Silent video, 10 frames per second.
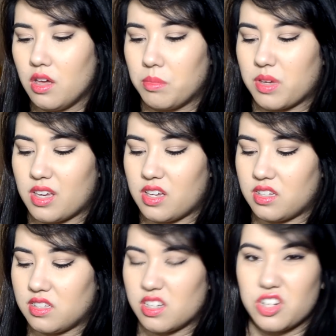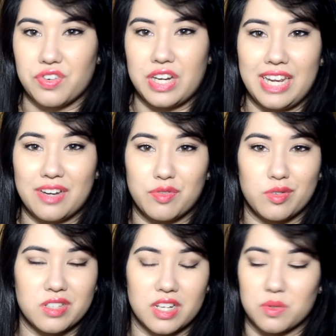because I don't really need a full
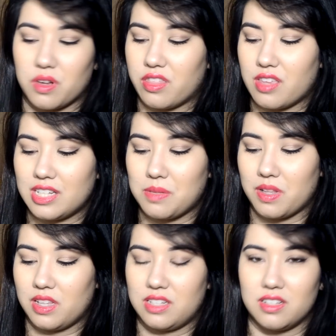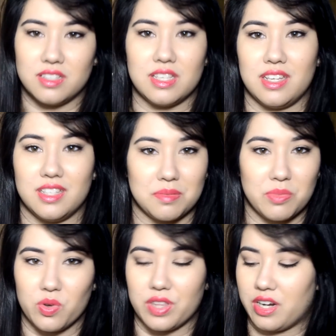size one. 30ml is
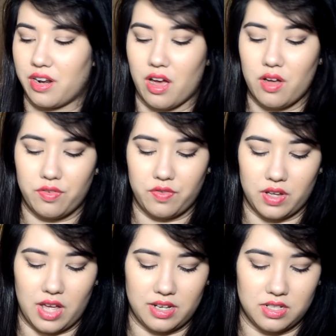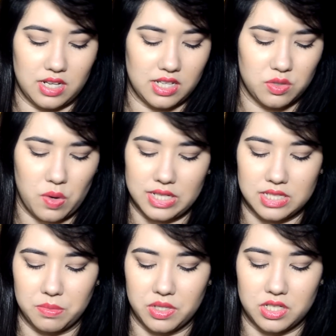more than enough, and it's quite
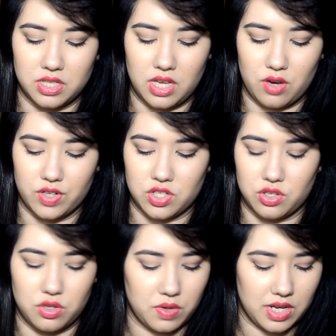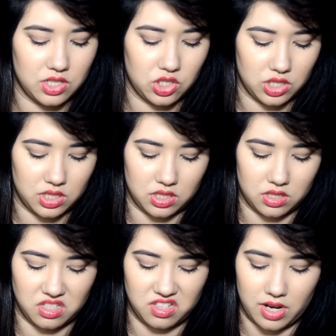similar to the original. It's just
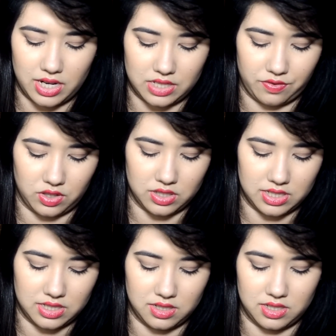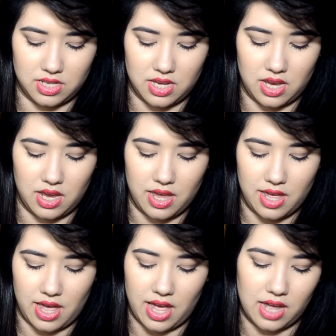slightly different consistency
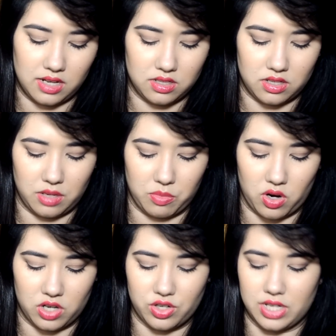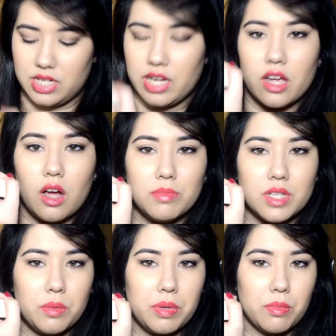and slightly more hydrating. It comes
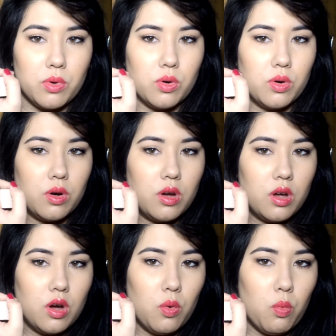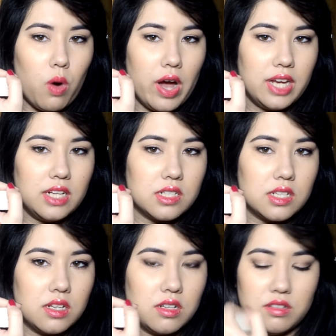out a bit more white.
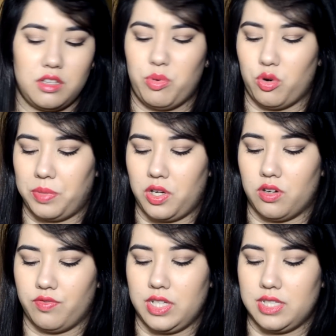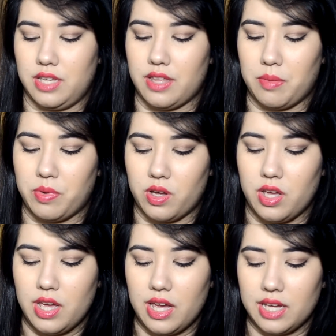You probably can't really see that, but
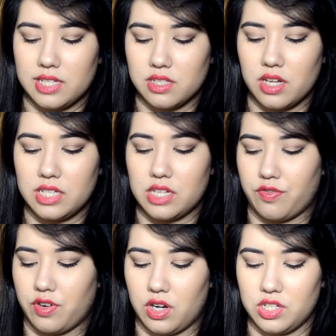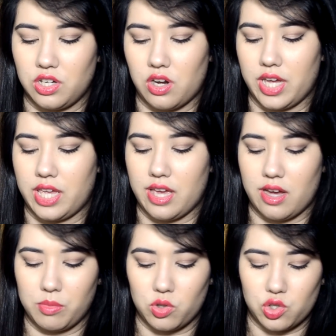it's slightly different. I do like it.
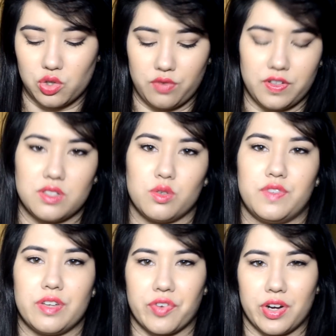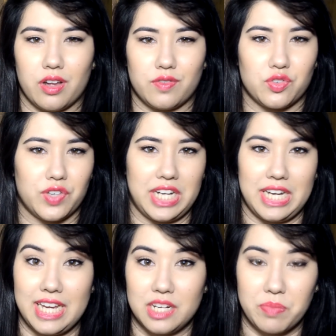I'm not sure if it's sort of different enough to really
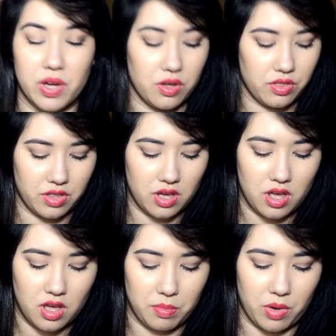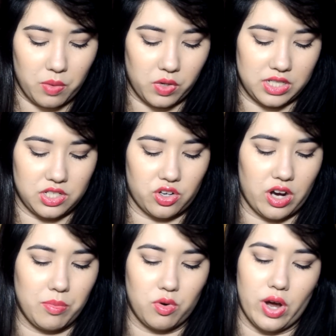need both, but I wanted to try
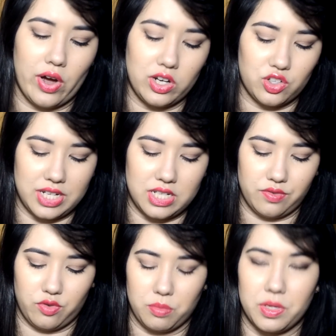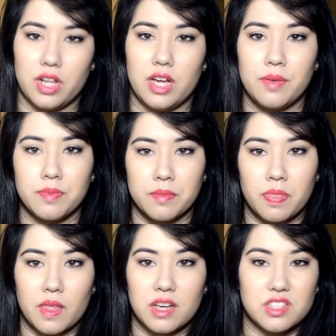a more hydrating formula.
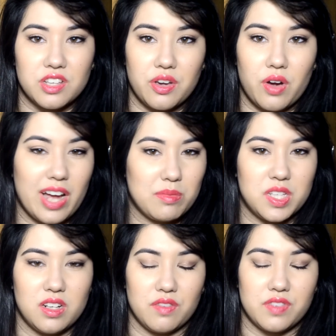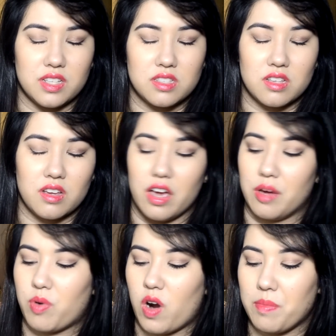So I absolutely love this
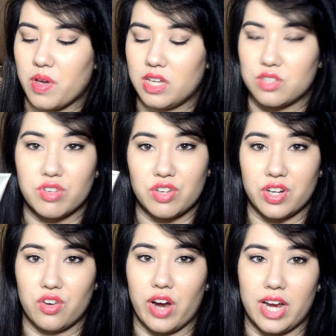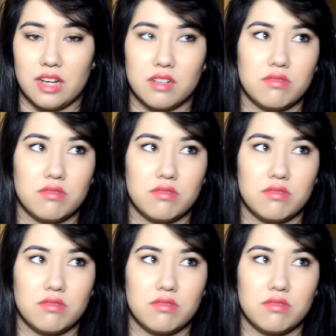primer. It's really, really great.